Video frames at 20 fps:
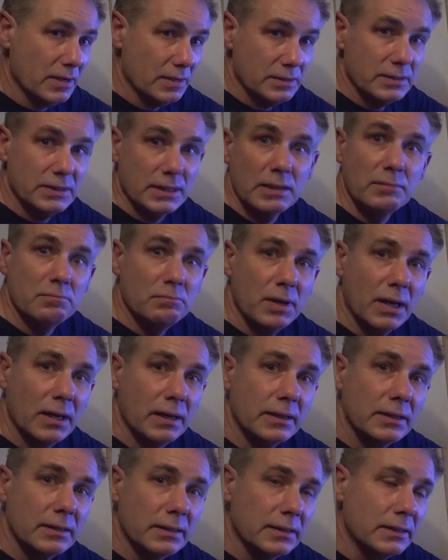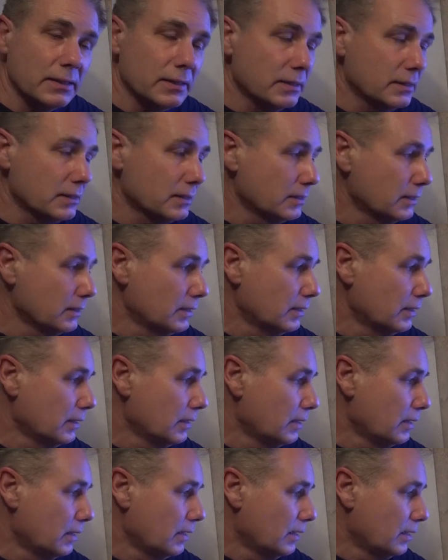steampunk,
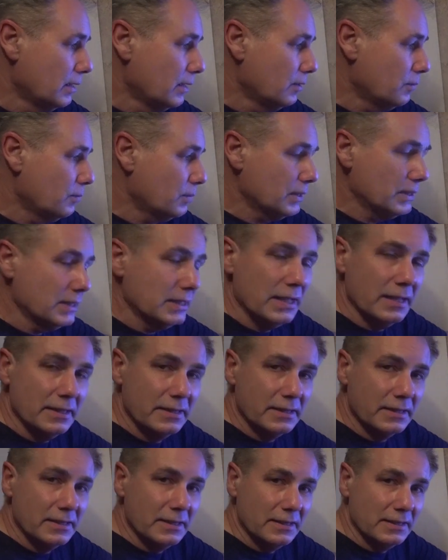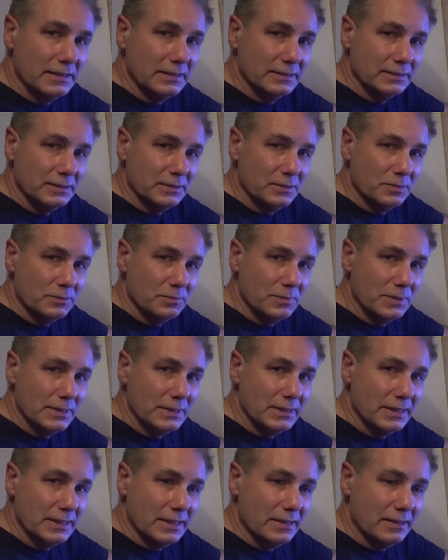one of the other guys at Hornby
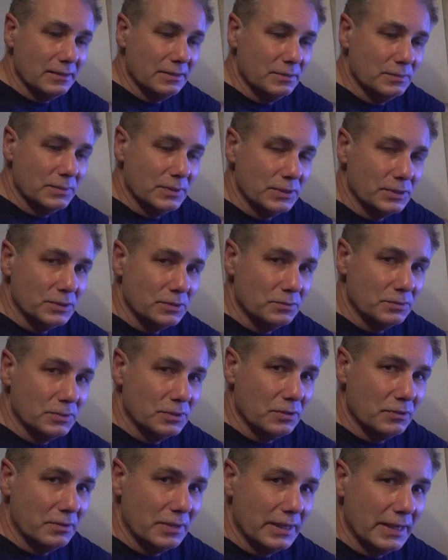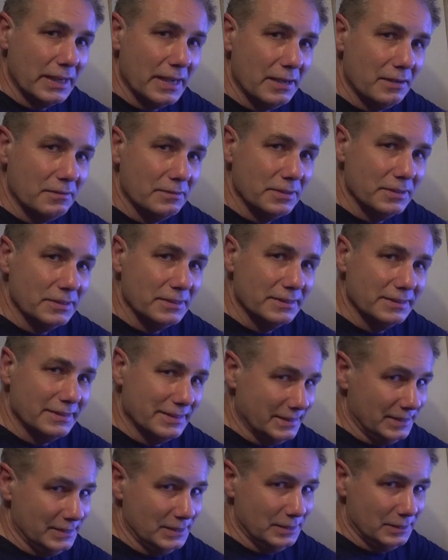said, oh, you want to talk to Laurie Calvert?
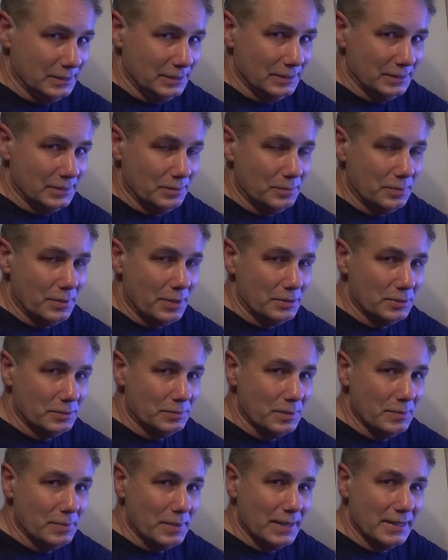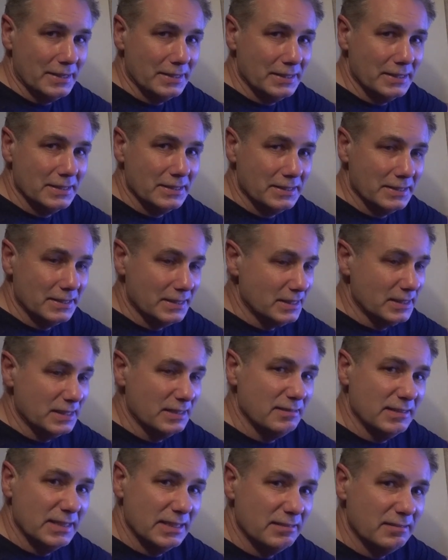He's approached me about this and he's
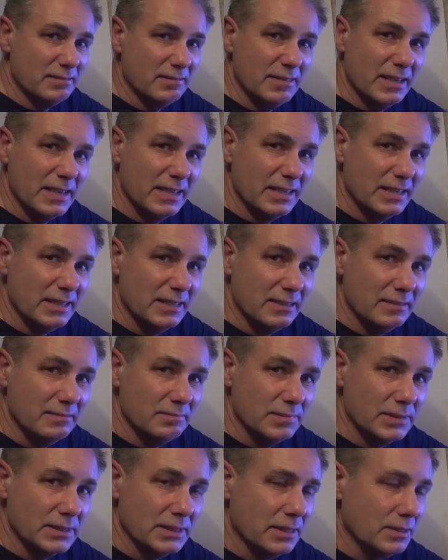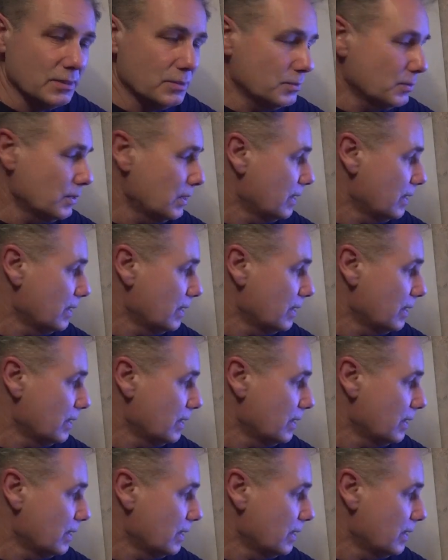doing it already. So